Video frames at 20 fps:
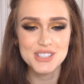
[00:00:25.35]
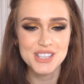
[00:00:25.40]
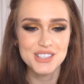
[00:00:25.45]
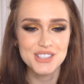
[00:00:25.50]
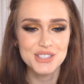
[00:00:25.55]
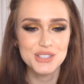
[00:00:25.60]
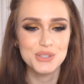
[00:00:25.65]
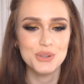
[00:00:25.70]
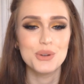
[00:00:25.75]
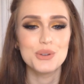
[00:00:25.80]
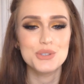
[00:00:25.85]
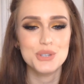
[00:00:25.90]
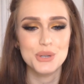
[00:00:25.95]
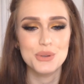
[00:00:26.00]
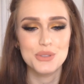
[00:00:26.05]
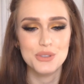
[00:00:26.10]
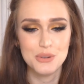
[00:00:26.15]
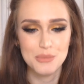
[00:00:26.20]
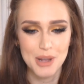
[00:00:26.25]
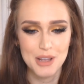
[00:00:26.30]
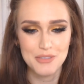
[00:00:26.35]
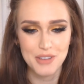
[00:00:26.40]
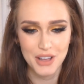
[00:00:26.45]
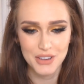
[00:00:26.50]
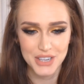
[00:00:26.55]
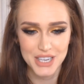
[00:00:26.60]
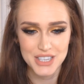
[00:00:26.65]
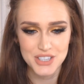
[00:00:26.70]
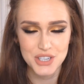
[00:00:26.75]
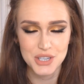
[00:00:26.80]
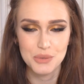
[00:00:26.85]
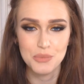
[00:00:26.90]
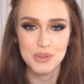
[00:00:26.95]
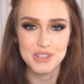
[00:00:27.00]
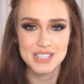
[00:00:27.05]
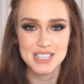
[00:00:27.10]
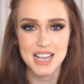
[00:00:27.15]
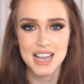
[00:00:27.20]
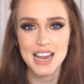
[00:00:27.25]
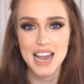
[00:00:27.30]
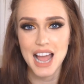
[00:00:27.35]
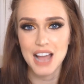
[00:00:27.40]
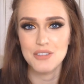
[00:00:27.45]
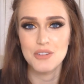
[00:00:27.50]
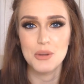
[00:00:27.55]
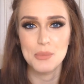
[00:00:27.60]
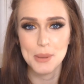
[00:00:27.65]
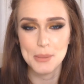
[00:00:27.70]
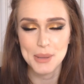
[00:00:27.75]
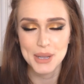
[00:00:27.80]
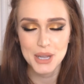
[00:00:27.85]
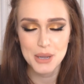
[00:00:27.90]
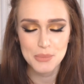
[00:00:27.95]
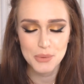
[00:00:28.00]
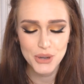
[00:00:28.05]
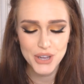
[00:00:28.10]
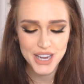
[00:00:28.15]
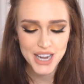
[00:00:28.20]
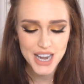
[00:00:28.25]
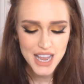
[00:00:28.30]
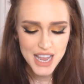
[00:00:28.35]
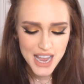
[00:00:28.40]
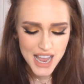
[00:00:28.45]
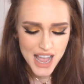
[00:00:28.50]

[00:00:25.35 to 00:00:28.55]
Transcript: They just don't show through my foundation once I have all my makeup on.